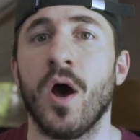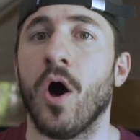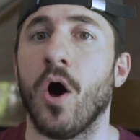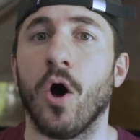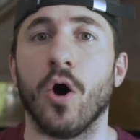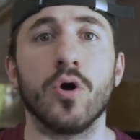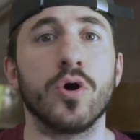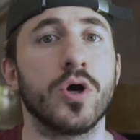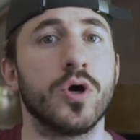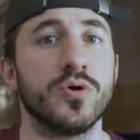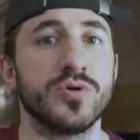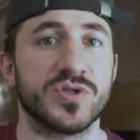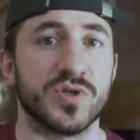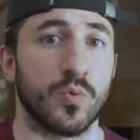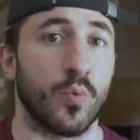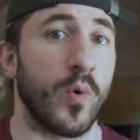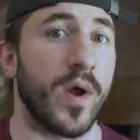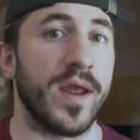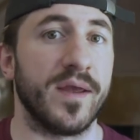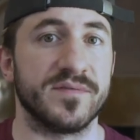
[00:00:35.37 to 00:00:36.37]
all goes
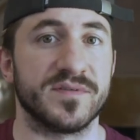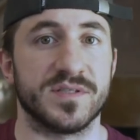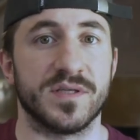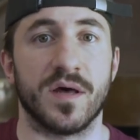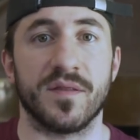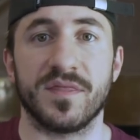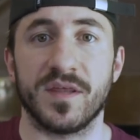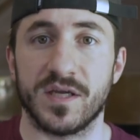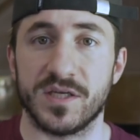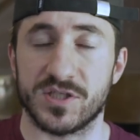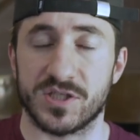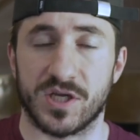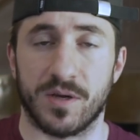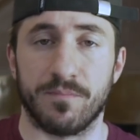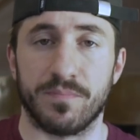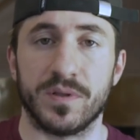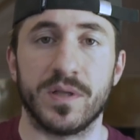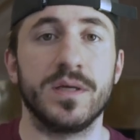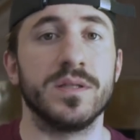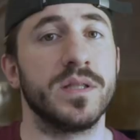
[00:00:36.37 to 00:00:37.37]
in waves. Nothing is
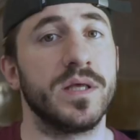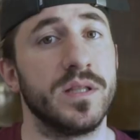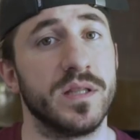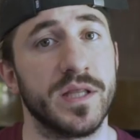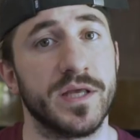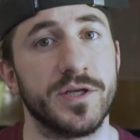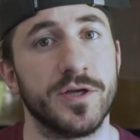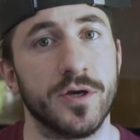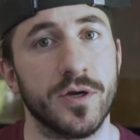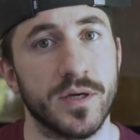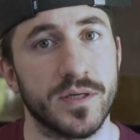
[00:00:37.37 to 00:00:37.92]
completely linear.